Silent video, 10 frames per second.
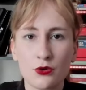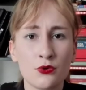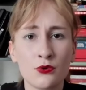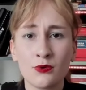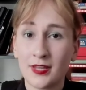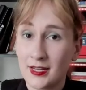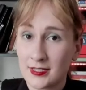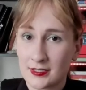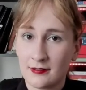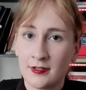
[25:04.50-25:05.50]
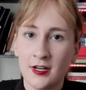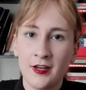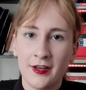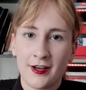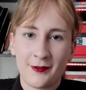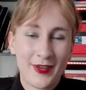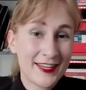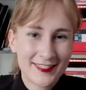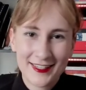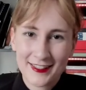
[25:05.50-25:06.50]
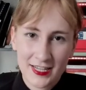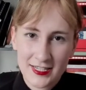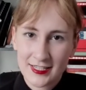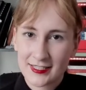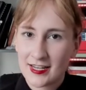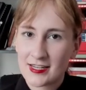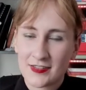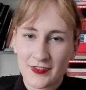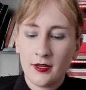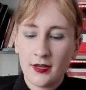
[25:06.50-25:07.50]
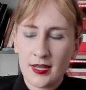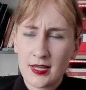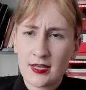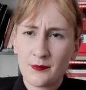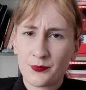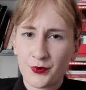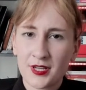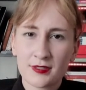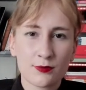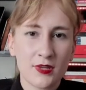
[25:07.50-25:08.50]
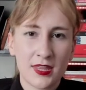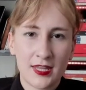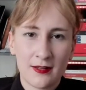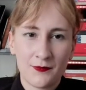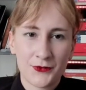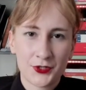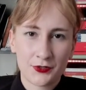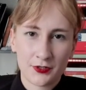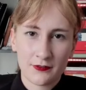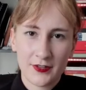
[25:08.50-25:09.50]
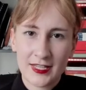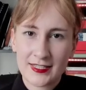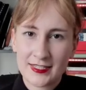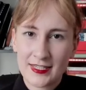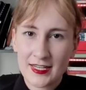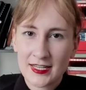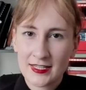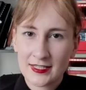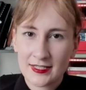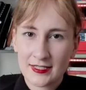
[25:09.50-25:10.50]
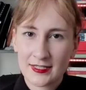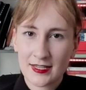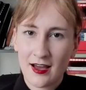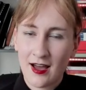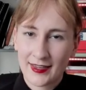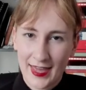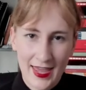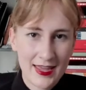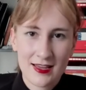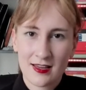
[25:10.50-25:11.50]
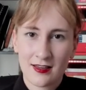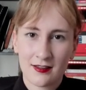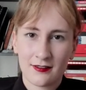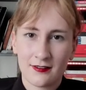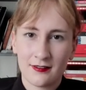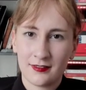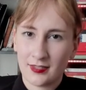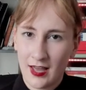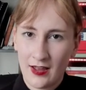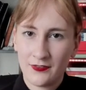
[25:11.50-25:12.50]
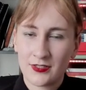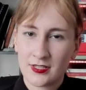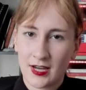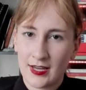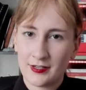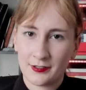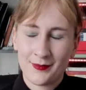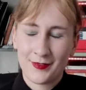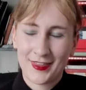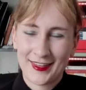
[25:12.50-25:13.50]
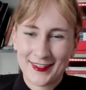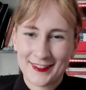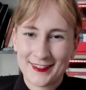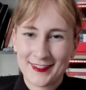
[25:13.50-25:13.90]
to London, um, 1890s London. He brings with him the sort of insidious, archaic lifestyle that